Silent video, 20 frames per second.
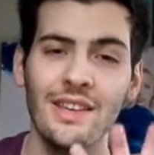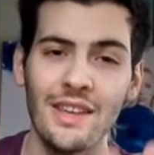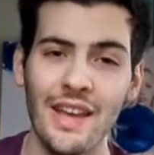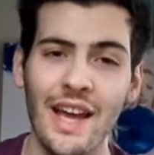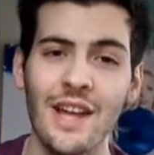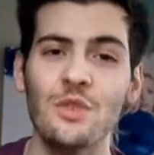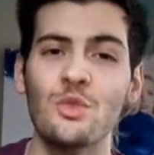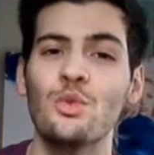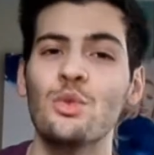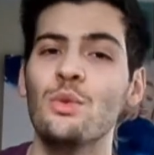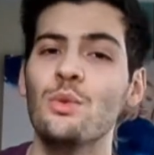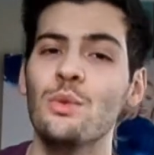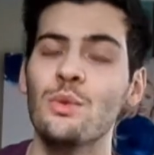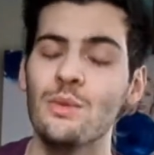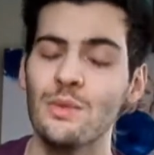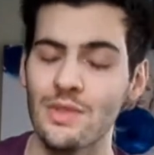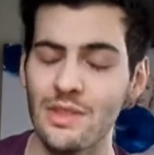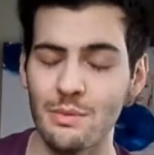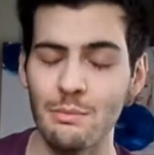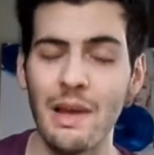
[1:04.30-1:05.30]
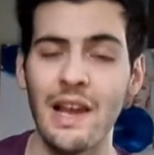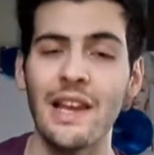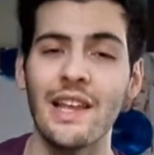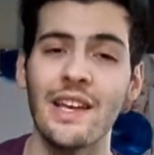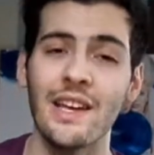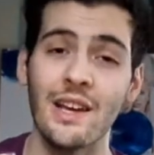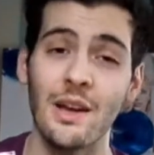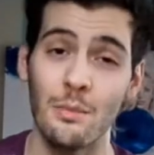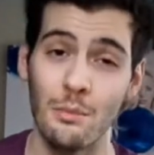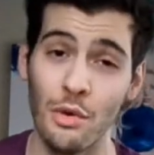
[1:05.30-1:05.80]
natural
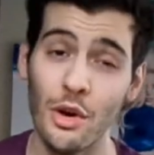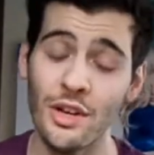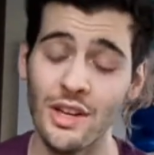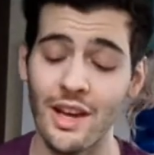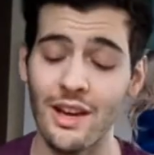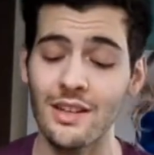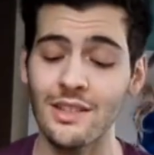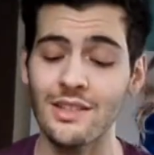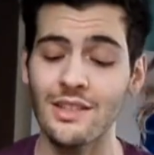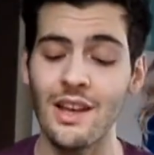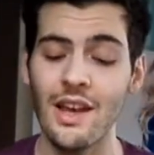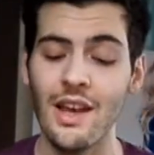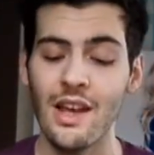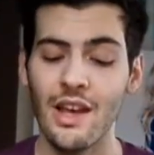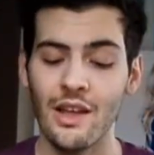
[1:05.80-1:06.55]
smelling product.